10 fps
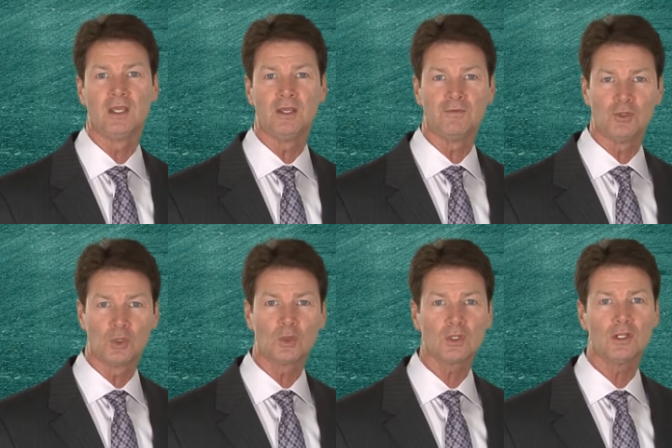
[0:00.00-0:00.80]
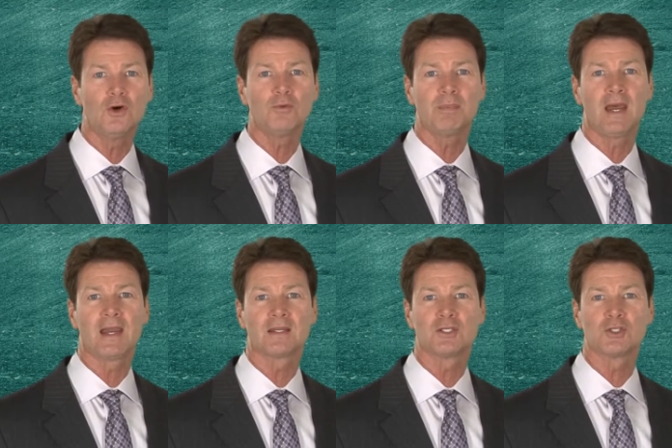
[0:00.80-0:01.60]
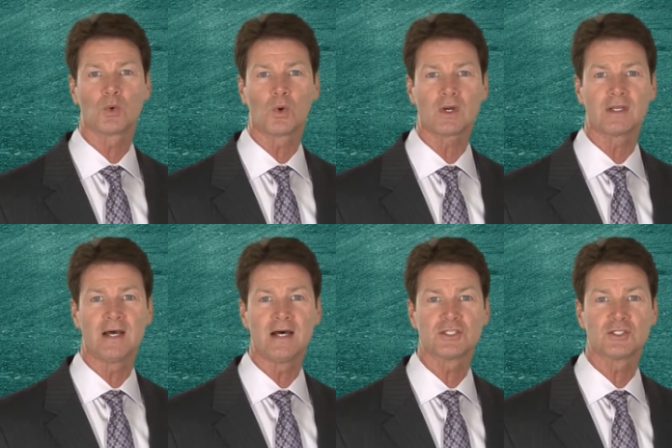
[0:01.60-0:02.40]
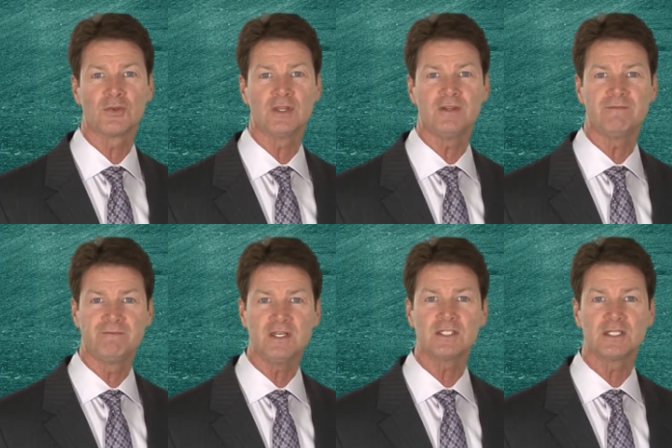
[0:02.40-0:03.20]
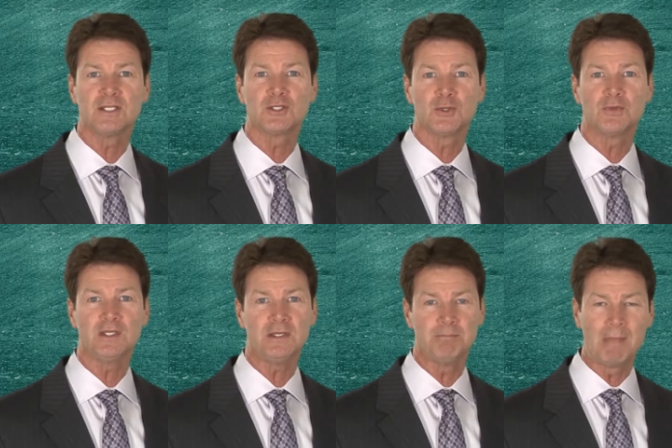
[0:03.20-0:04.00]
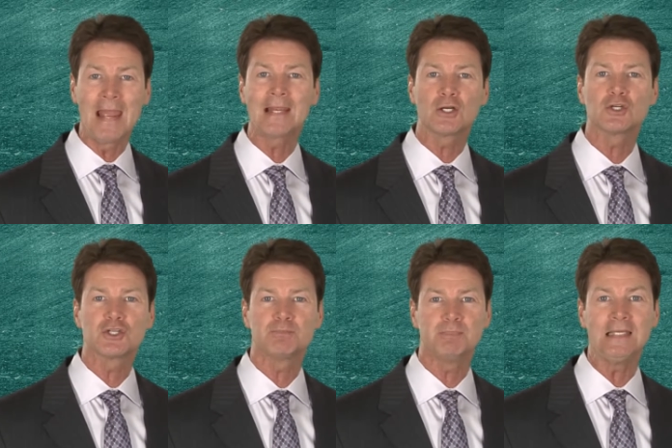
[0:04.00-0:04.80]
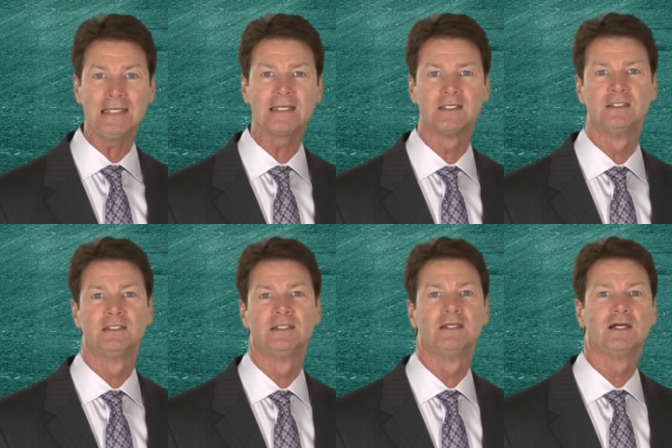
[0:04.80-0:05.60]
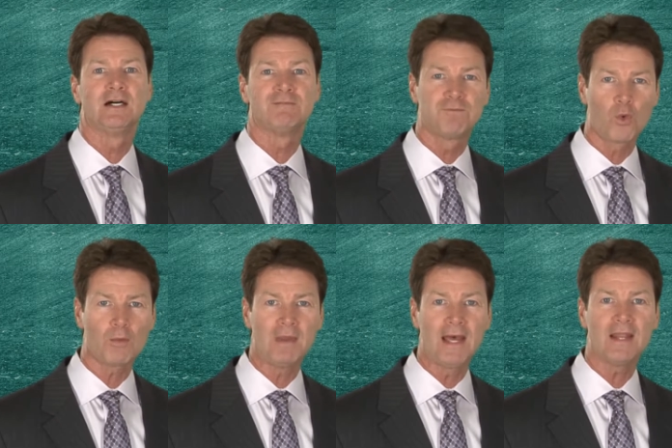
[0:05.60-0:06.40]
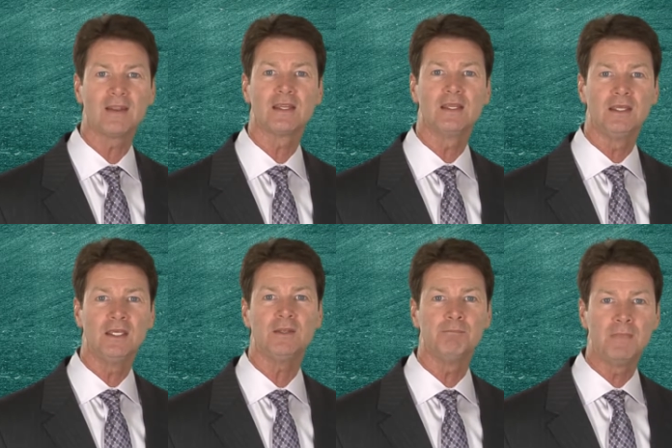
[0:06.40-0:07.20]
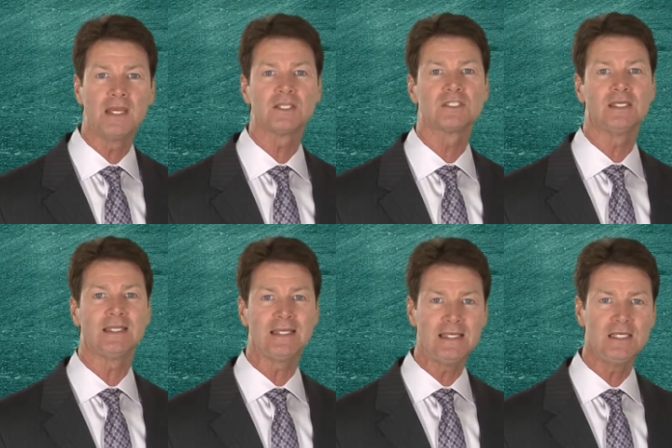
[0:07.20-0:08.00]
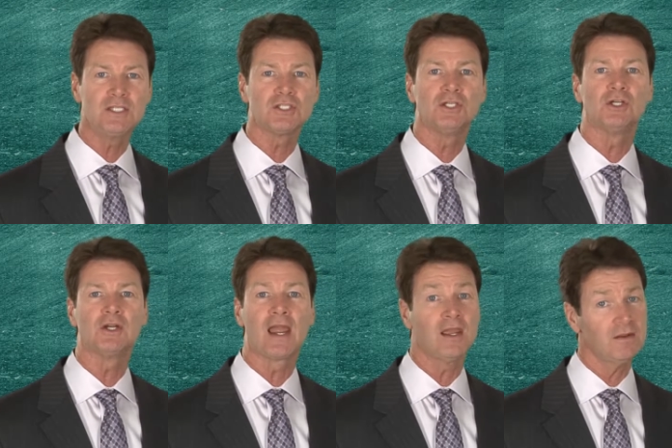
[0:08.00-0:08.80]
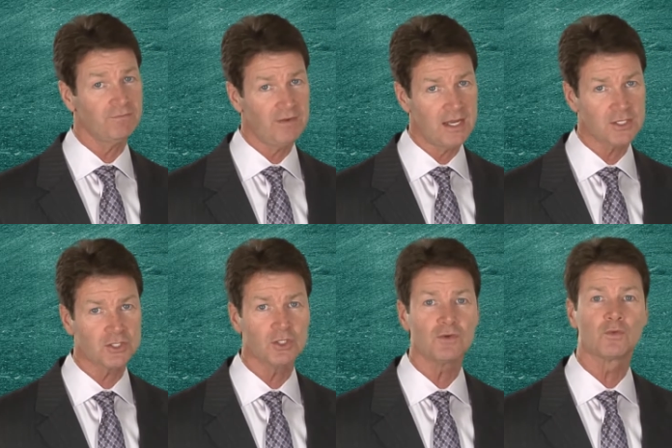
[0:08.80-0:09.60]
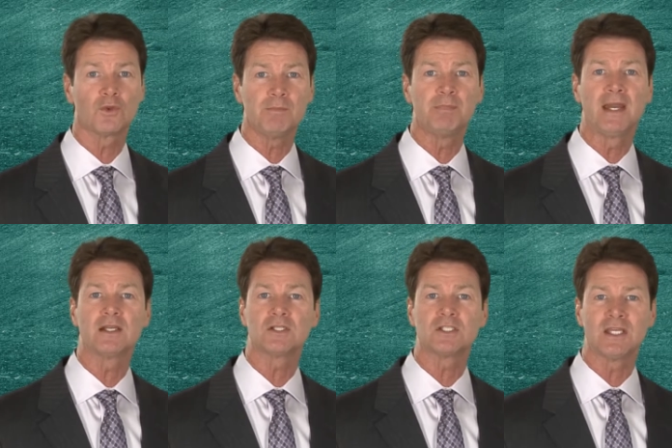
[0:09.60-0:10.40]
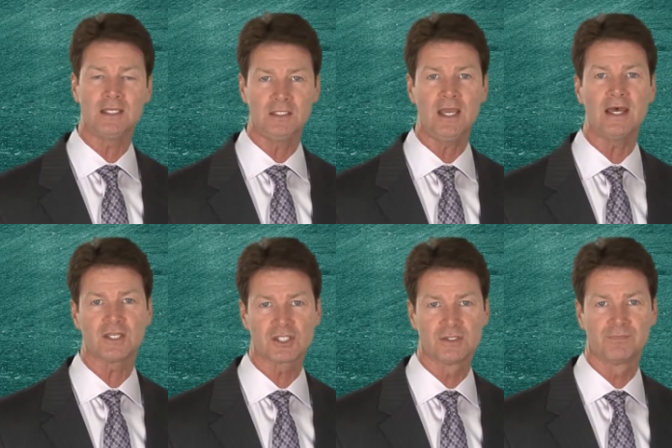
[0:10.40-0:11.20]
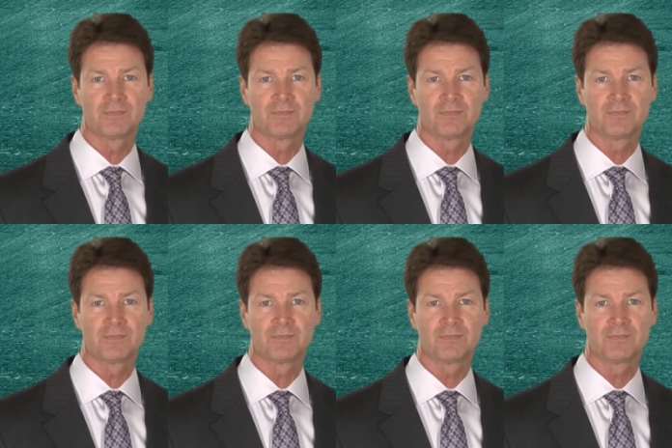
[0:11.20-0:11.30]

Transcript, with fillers: If your loan package is organized so that it fits into the banker speak uh, format, it makes it easier and faster for the bank to say yes.